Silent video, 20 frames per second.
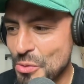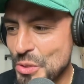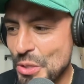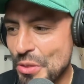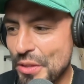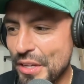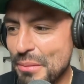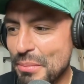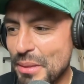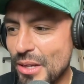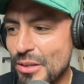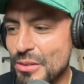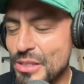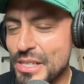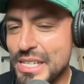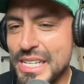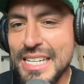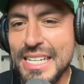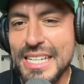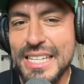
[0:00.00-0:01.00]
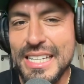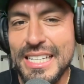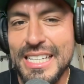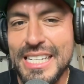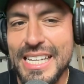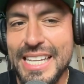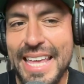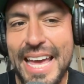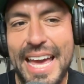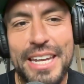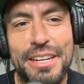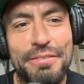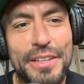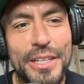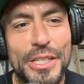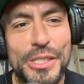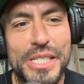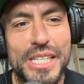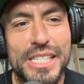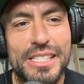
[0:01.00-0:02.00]
So when you think about the N
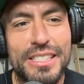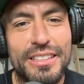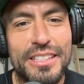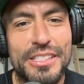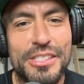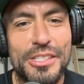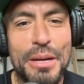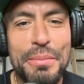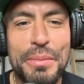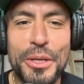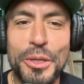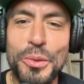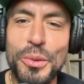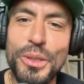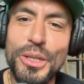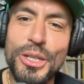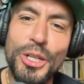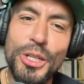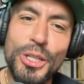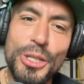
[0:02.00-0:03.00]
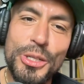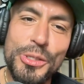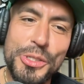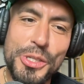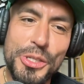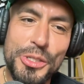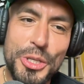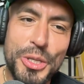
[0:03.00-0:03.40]
F L season, it's coming to a close.